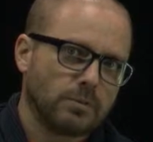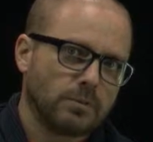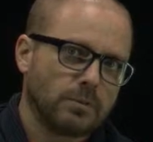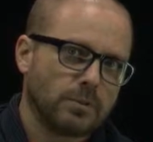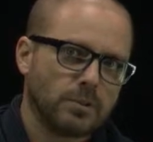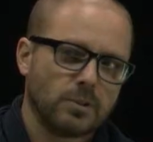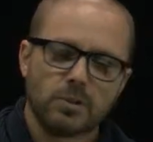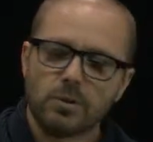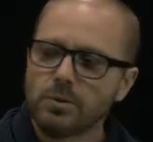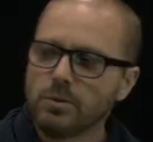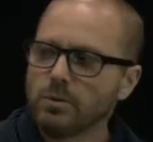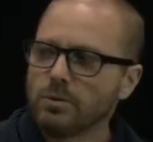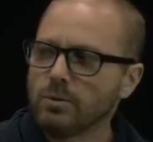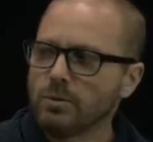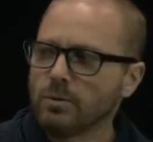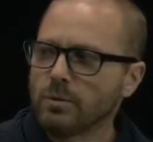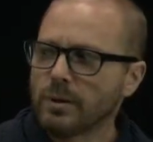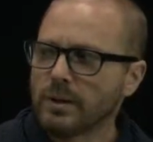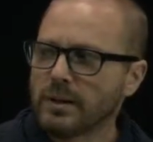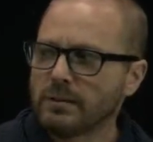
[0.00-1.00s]

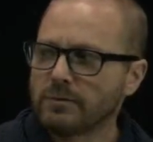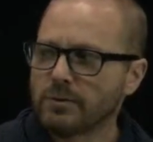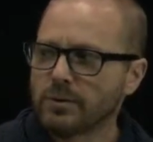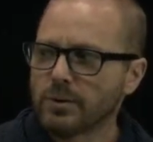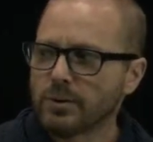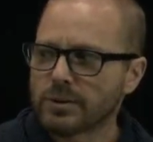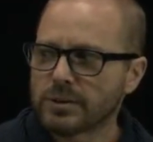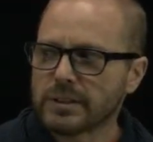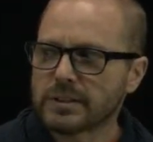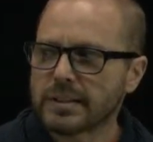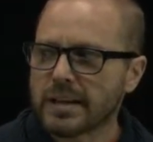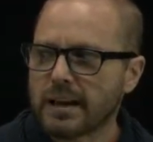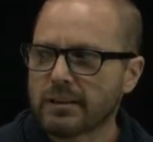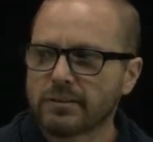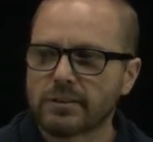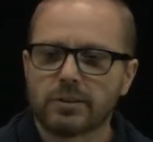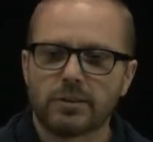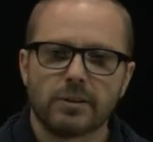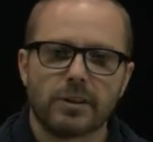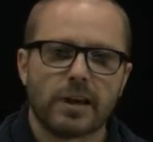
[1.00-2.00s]
If you sit down
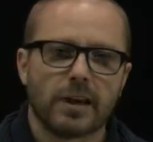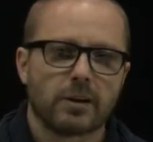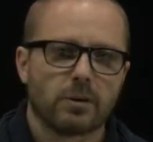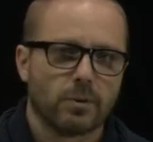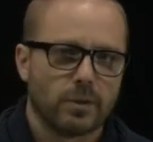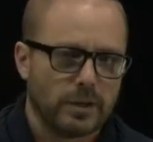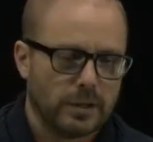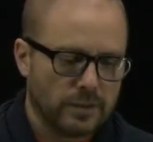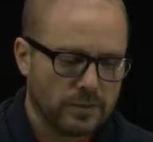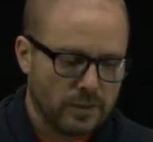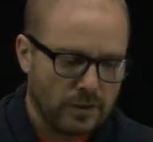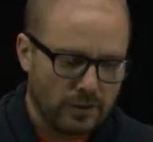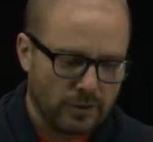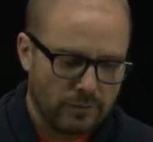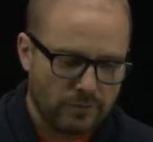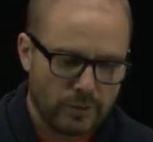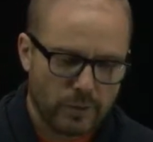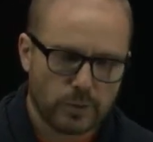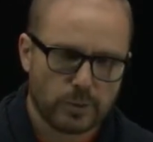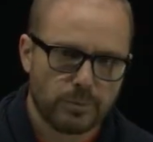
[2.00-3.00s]
to do that quiz on the
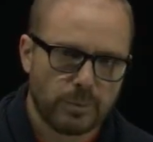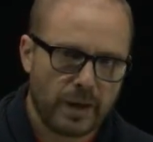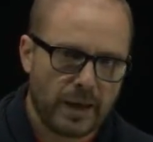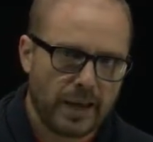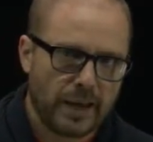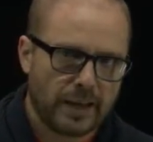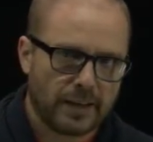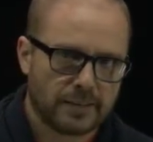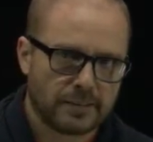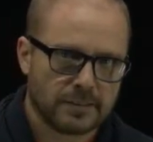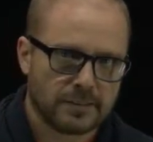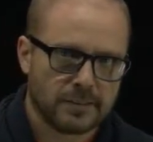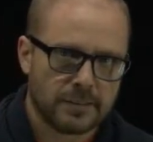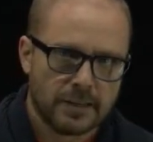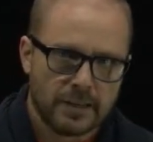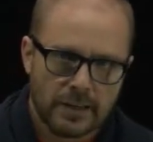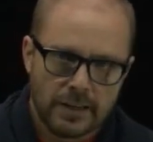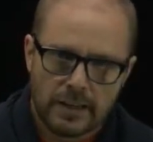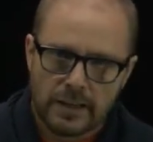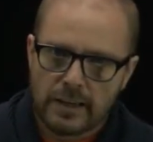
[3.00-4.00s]
first pass
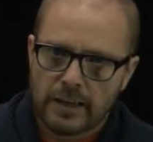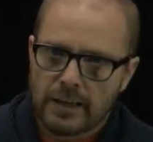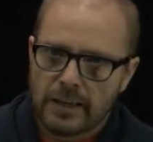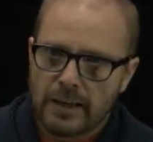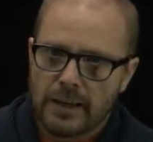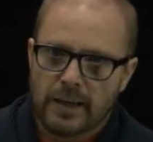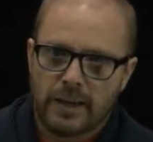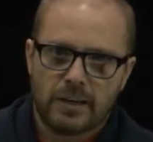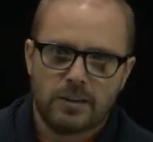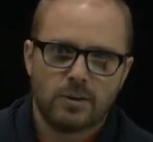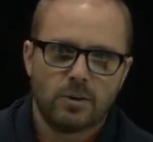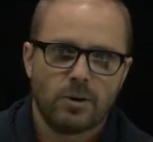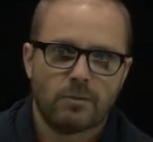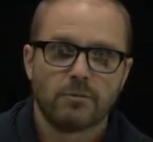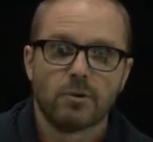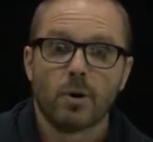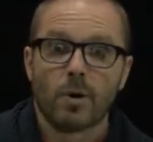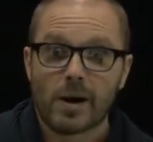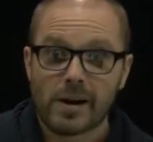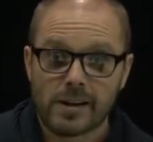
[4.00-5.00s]
and you
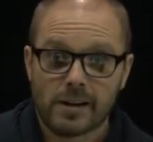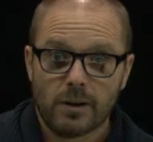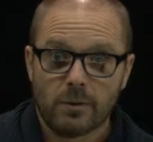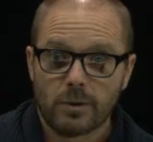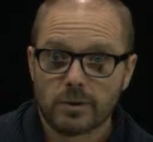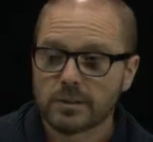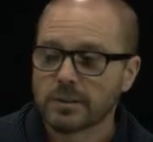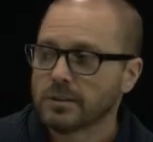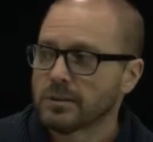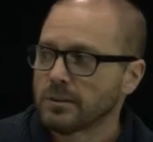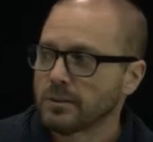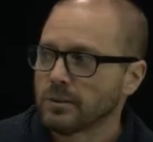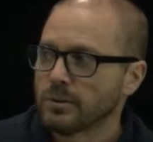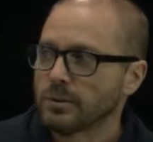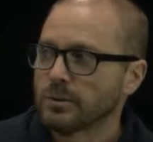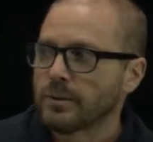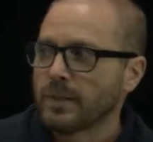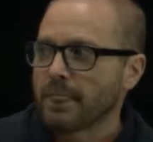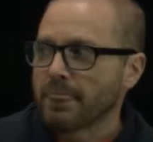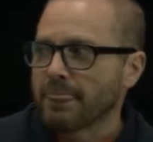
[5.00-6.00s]
have no idea what to
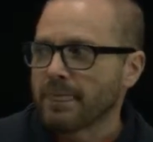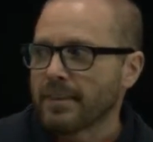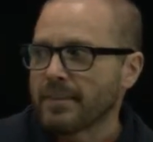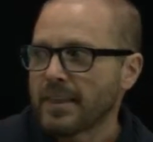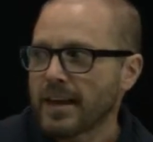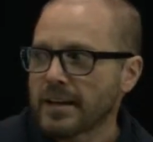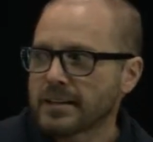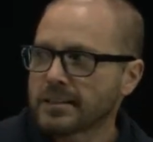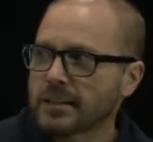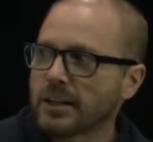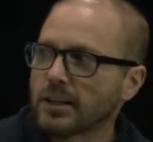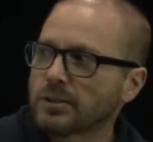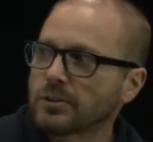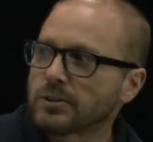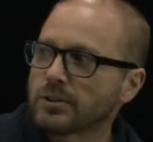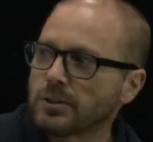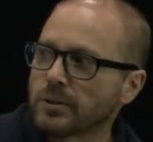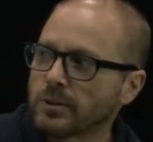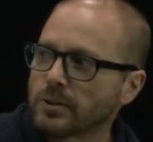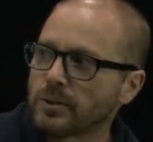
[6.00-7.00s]
do, that
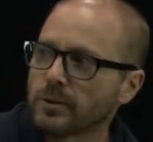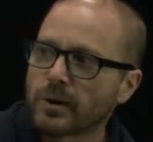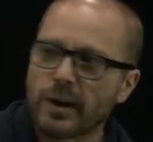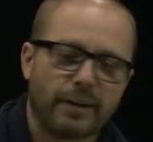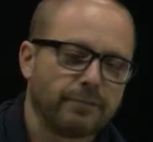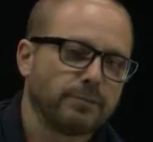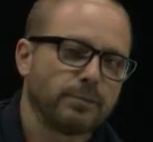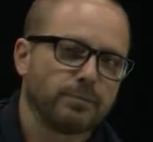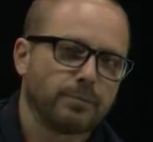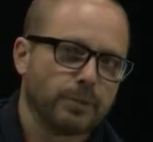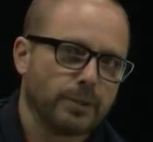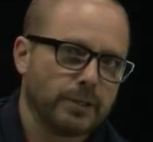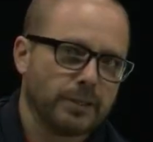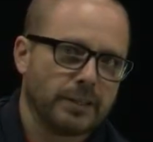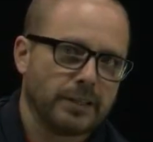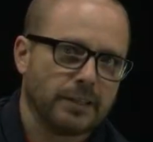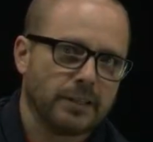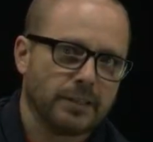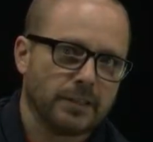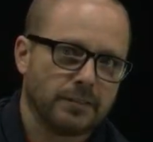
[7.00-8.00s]
tells you you haven't put
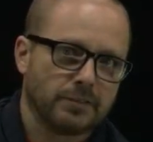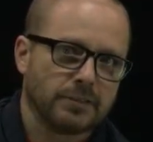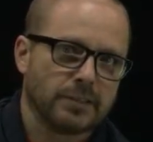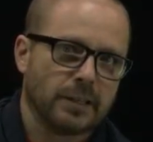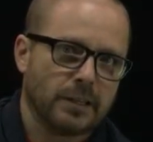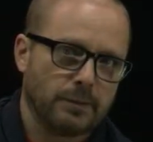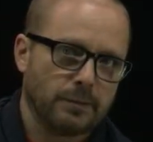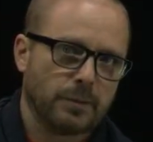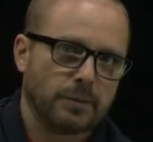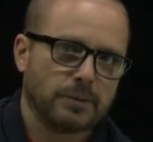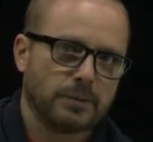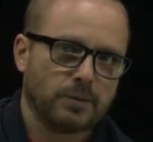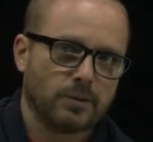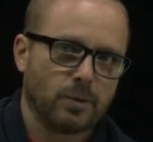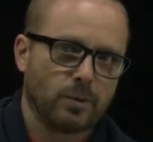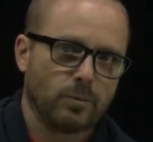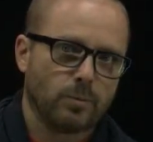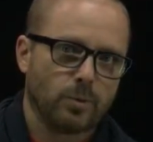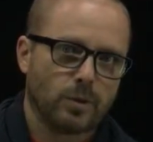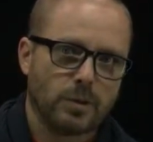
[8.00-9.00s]
in enough time on this
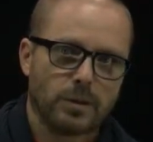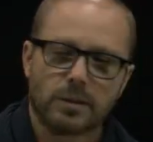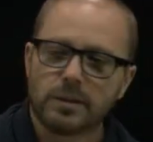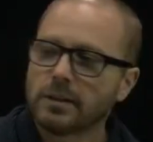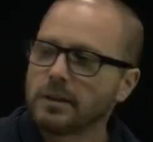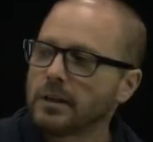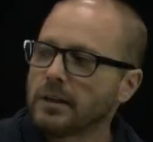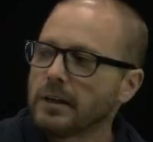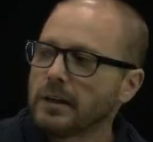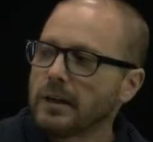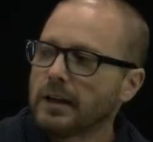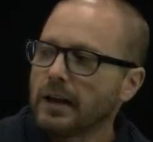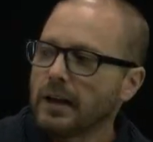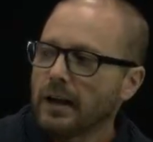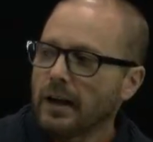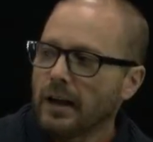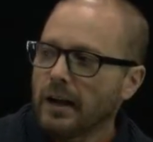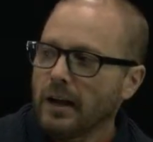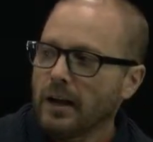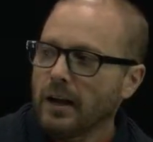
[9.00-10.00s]
homework.
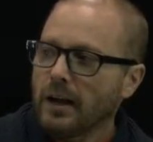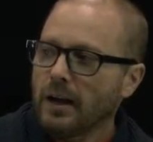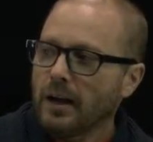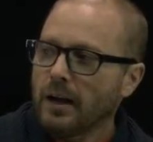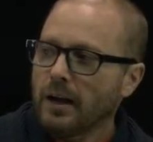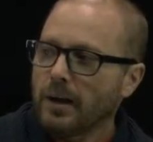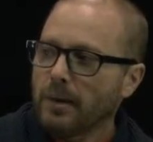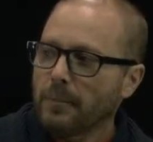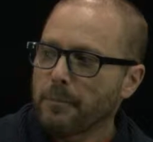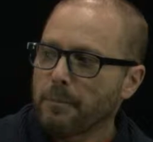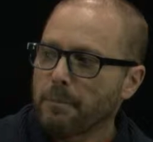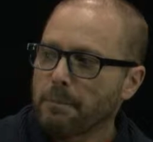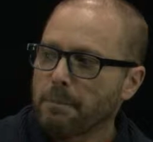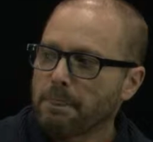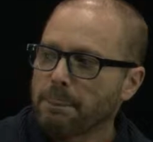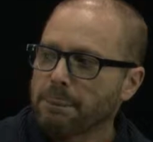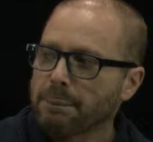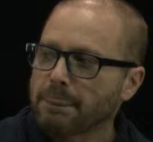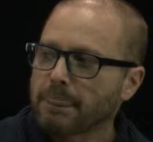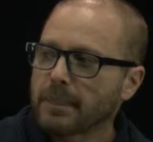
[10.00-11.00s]

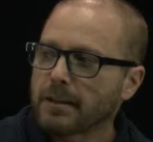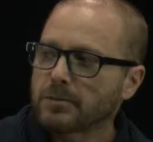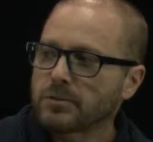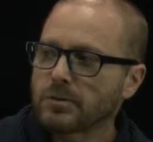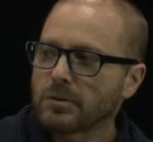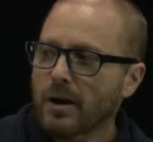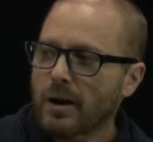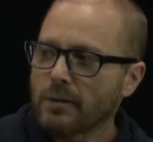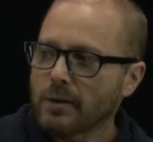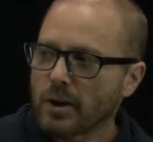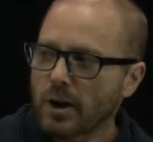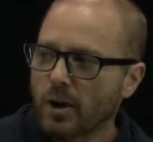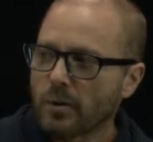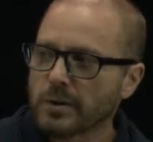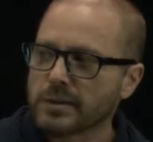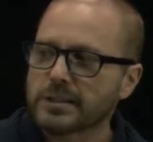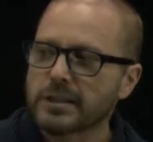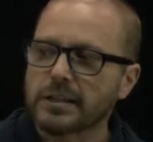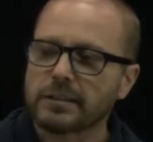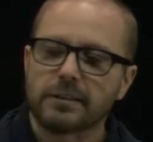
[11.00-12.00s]
So I would
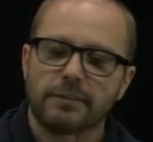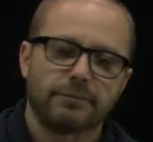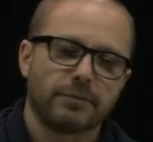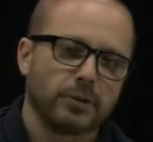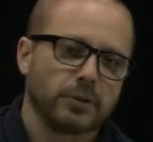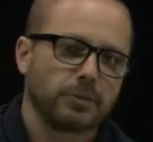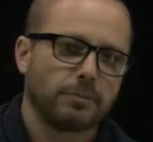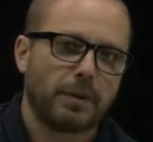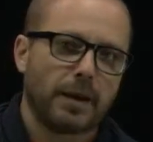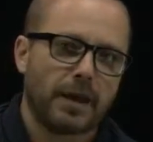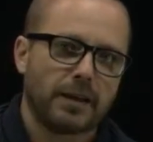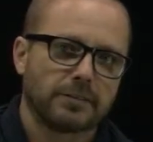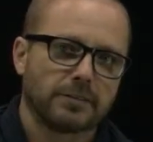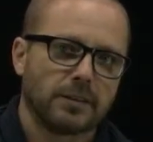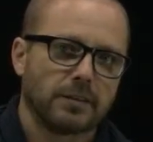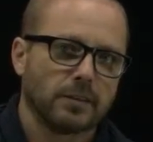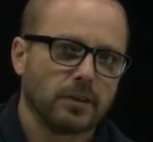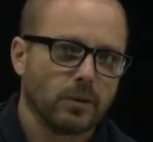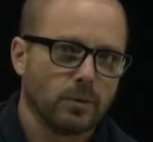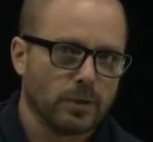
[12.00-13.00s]
always take the first pass
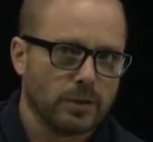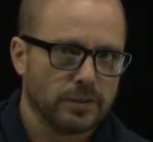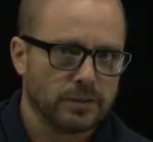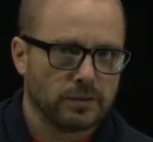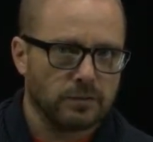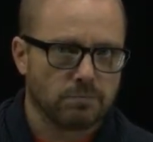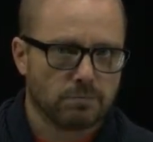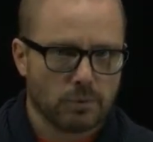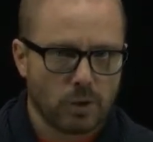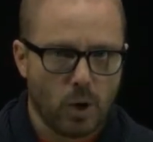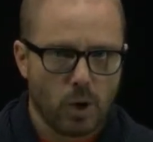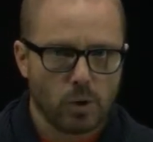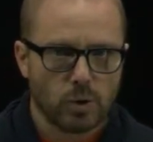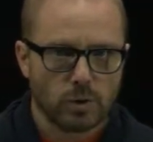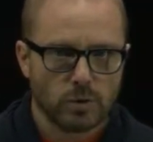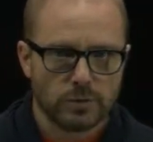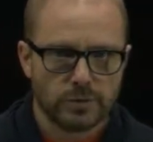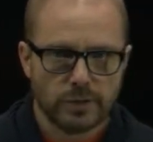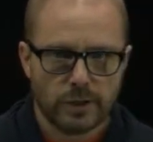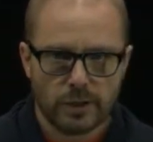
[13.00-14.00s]
on the quiz
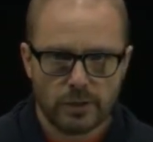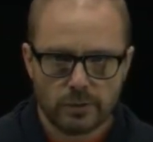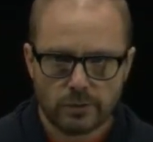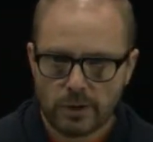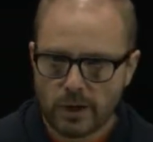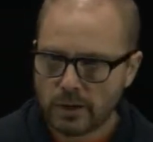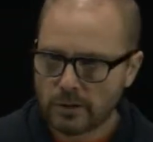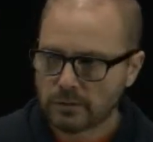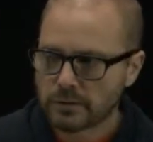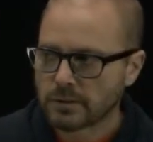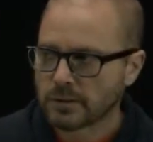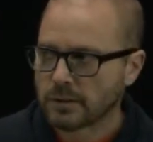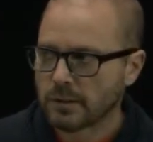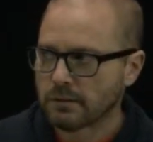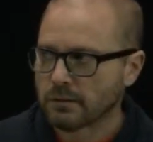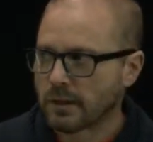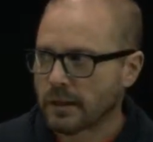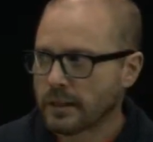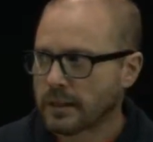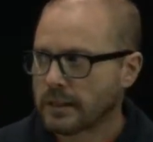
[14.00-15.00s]
cold, no notes,
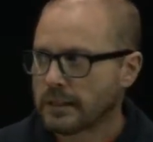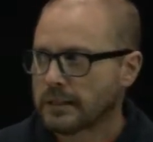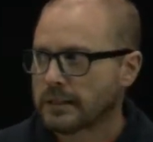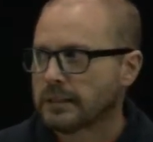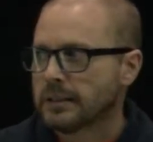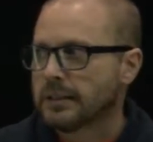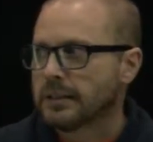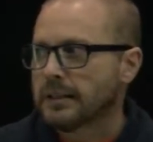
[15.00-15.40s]
no nothing.